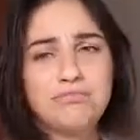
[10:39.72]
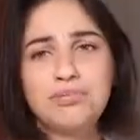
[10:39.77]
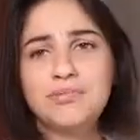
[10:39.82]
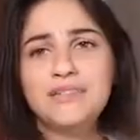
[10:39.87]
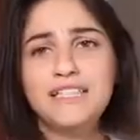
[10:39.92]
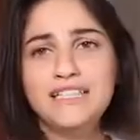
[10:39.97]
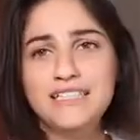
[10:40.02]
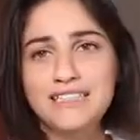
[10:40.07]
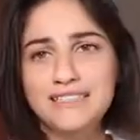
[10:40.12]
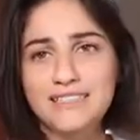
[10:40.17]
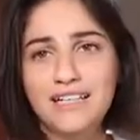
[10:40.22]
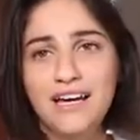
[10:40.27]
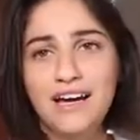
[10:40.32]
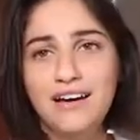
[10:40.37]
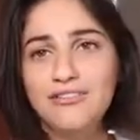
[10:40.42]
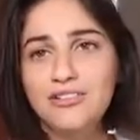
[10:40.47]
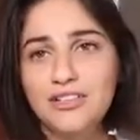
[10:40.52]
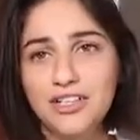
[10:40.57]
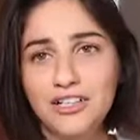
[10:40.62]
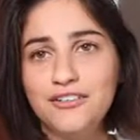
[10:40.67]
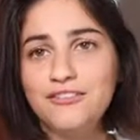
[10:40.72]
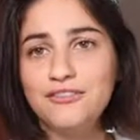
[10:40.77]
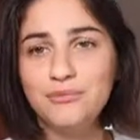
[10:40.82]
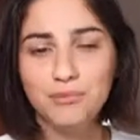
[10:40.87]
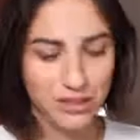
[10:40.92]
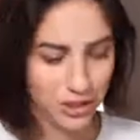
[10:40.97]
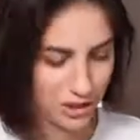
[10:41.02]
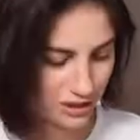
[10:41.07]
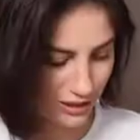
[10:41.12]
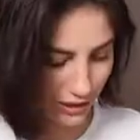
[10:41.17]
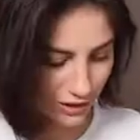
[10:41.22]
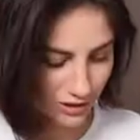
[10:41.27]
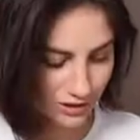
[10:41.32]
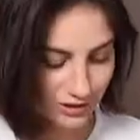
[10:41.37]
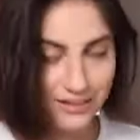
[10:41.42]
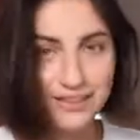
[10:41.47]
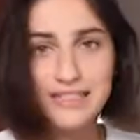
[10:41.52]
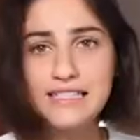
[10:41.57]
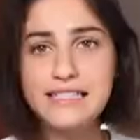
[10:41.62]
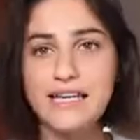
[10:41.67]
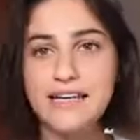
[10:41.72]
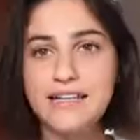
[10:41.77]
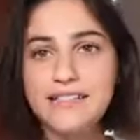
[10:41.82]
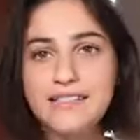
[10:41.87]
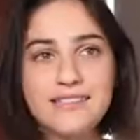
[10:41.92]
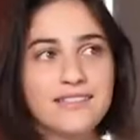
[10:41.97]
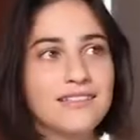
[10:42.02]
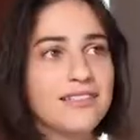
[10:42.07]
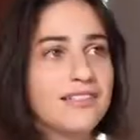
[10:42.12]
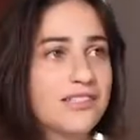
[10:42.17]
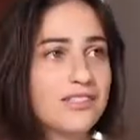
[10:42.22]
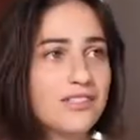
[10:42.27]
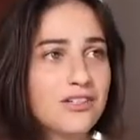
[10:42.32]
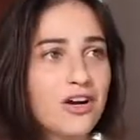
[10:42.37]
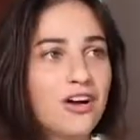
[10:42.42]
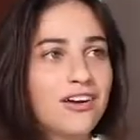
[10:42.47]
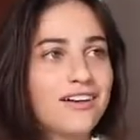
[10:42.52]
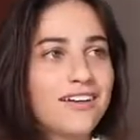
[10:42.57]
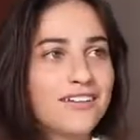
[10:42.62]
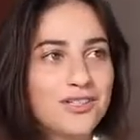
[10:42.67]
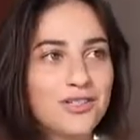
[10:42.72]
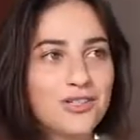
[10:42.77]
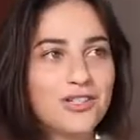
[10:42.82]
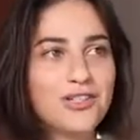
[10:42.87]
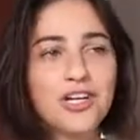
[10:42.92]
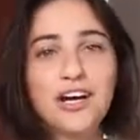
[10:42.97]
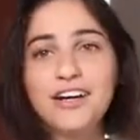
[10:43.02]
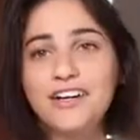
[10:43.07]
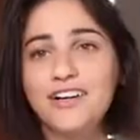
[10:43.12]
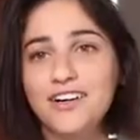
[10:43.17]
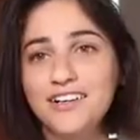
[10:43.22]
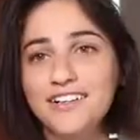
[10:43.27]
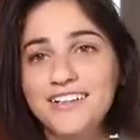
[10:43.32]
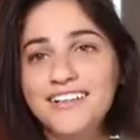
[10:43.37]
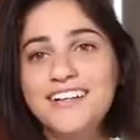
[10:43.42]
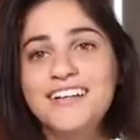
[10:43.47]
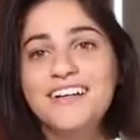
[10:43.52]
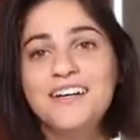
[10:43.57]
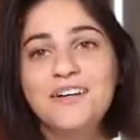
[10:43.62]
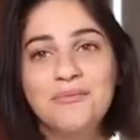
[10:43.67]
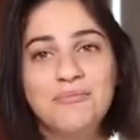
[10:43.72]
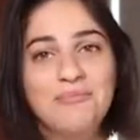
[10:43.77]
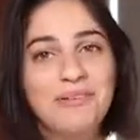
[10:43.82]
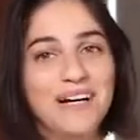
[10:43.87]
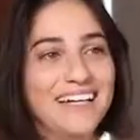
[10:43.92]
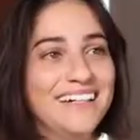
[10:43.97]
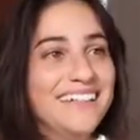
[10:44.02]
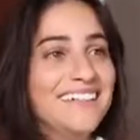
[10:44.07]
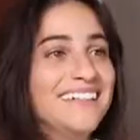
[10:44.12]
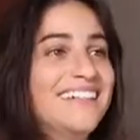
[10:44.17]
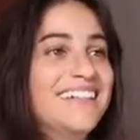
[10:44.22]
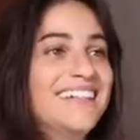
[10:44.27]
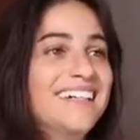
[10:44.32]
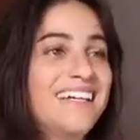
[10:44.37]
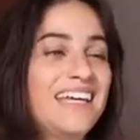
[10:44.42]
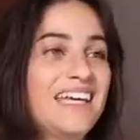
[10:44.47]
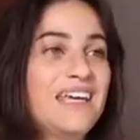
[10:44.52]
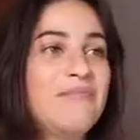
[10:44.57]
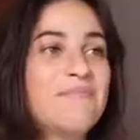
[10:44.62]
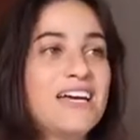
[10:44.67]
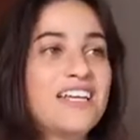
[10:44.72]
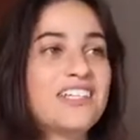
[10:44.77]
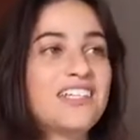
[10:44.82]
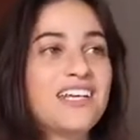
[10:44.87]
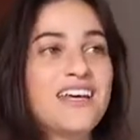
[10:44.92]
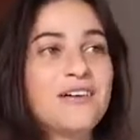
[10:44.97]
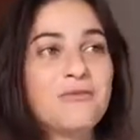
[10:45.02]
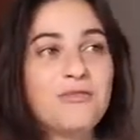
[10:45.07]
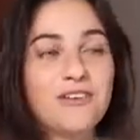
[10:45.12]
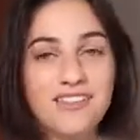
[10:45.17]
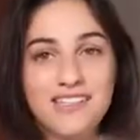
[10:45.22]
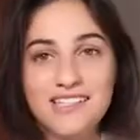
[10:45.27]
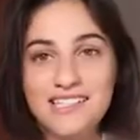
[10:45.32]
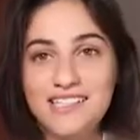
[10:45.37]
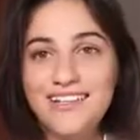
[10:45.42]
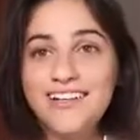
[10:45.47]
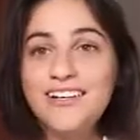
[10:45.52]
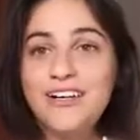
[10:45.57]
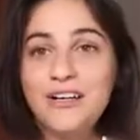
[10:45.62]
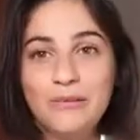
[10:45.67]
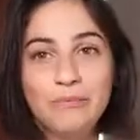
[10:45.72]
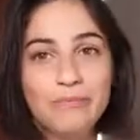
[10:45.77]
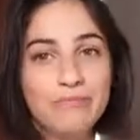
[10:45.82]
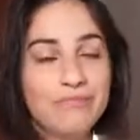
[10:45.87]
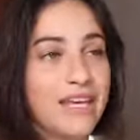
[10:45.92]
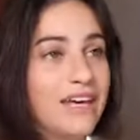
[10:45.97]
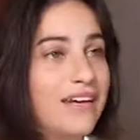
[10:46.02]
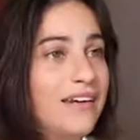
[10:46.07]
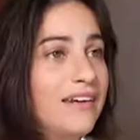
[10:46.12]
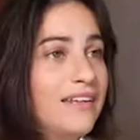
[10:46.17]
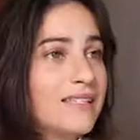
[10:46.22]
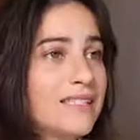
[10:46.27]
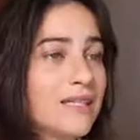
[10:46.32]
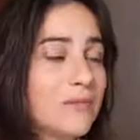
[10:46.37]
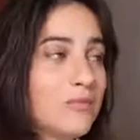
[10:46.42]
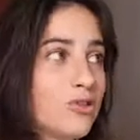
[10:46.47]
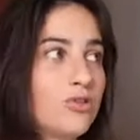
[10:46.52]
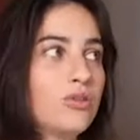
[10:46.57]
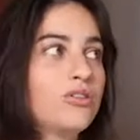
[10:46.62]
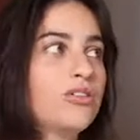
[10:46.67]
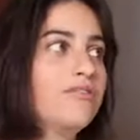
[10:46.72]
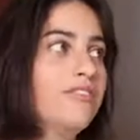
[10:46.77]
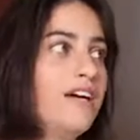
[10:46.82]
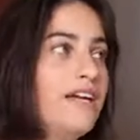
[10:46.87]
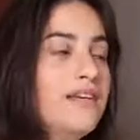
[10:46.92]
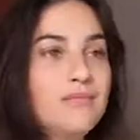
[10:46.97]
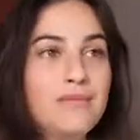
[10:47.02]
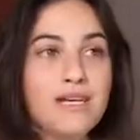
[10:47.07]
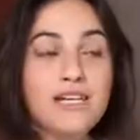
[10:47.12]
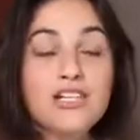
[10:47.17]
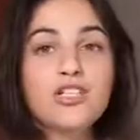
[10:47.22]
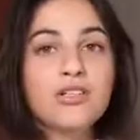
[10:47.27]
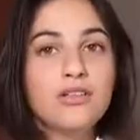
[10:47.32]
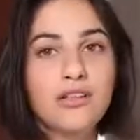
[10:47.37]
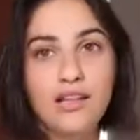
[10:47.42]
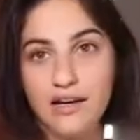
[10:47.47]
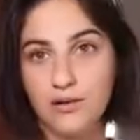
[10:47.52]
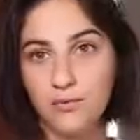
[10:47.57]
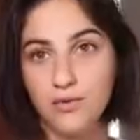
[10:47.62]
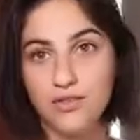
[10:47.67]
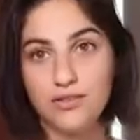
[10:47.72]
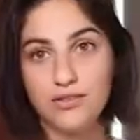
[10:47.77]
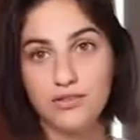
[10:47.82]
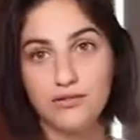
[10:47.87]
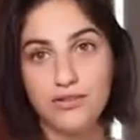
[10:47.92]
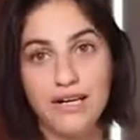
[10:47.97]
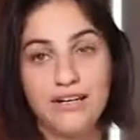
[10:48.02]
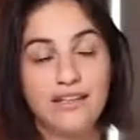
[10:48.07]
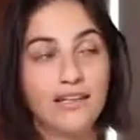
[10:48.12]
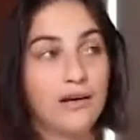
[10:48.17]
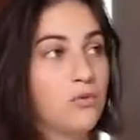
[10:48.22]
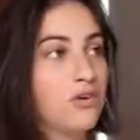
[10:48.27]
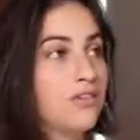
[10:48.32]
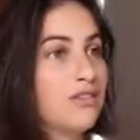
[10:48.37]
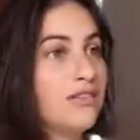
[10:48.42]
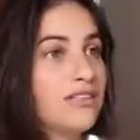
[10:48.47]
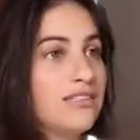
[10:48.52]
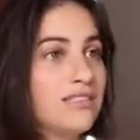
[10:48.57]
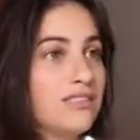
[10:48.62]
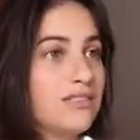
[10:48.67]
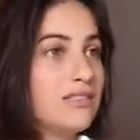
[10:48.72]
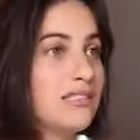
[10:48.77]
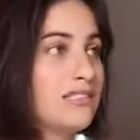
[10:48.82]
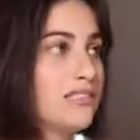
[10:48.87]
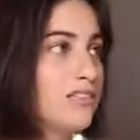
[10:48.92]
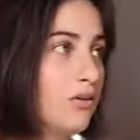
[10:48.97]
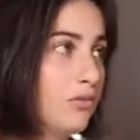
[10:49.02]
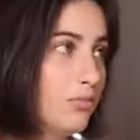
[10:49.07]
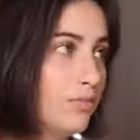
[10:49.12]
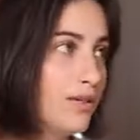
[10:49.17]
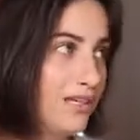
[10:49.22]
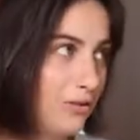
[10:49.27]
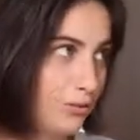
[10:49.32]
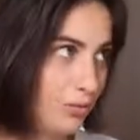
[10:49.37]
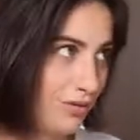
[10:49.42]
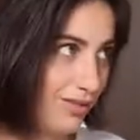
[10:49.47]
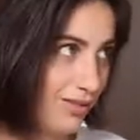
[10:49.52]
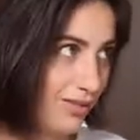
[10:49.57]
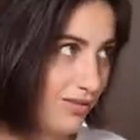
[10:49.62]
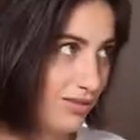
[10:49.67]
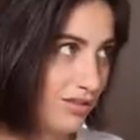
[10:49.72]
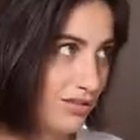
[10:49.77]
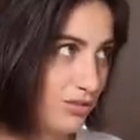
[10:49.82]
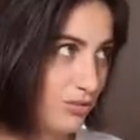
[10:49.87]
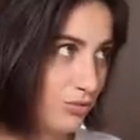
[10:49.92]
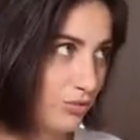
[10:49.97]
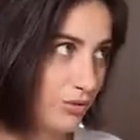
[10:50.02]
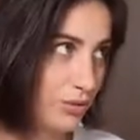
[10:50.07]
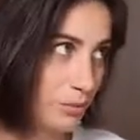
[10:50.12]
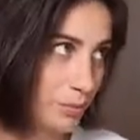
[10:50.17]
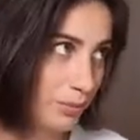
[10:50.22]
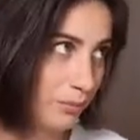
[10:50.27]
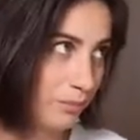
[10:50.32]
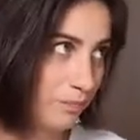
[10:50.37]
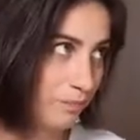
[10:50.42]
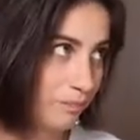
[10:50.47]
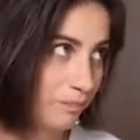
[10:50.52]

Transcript: Please have a lot of imagination in this case. This is not a search icon, but imagine I want this here, and in some sort of animation that I want to create, I want this to still be within this group,